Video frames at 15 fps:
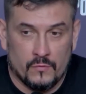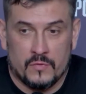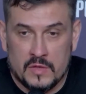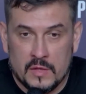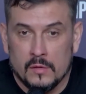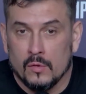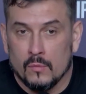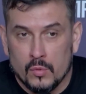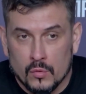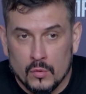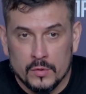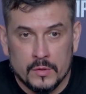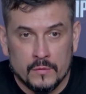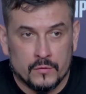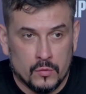and
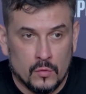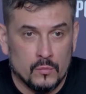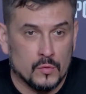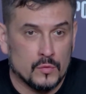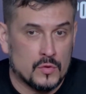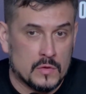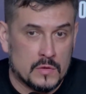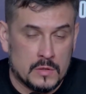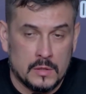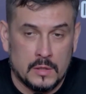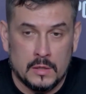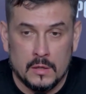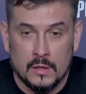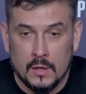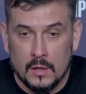
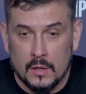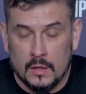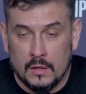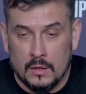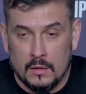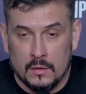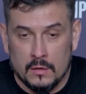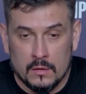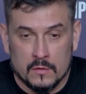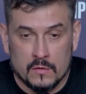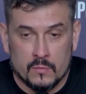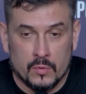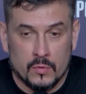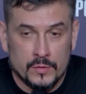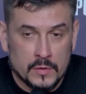countermeasures
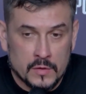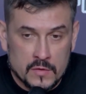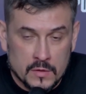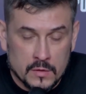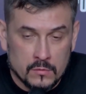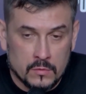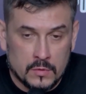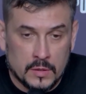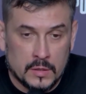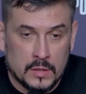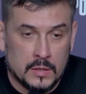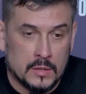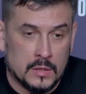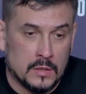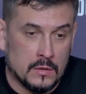to such
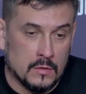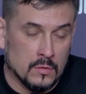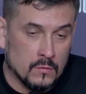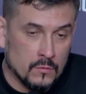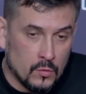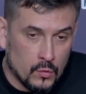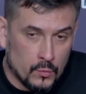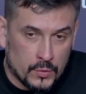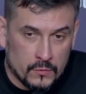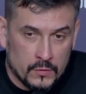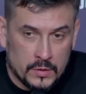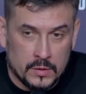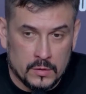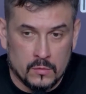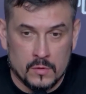
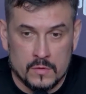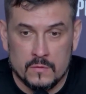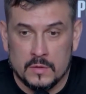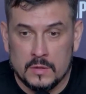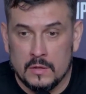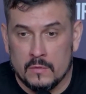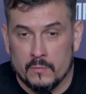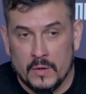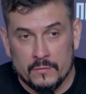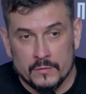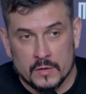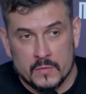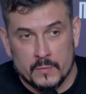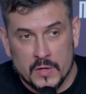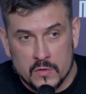psyops is
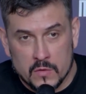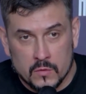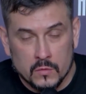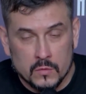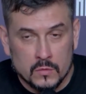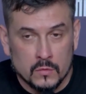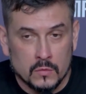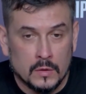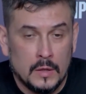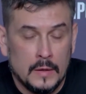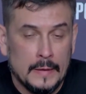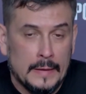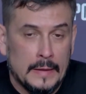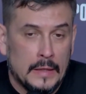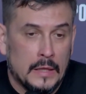the direct
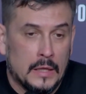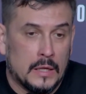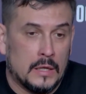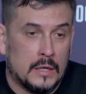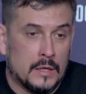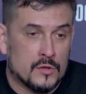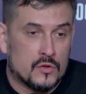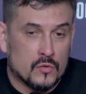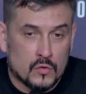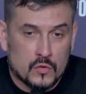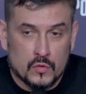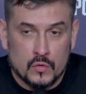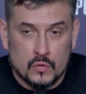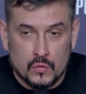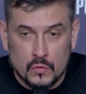responsibility of
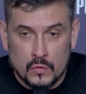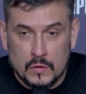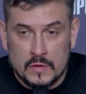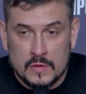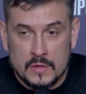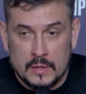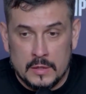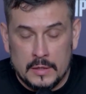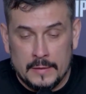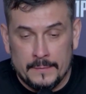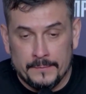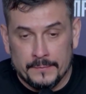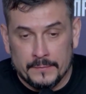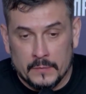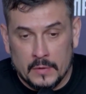main Directorate of
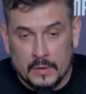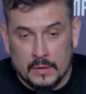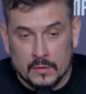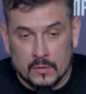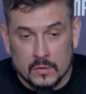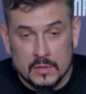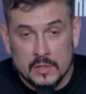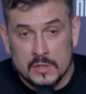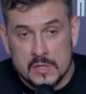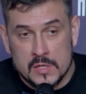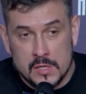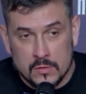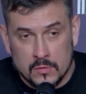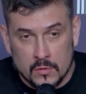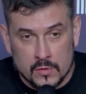Intelligence and the Ministry of
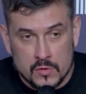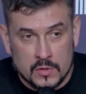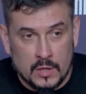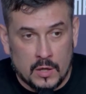Defense,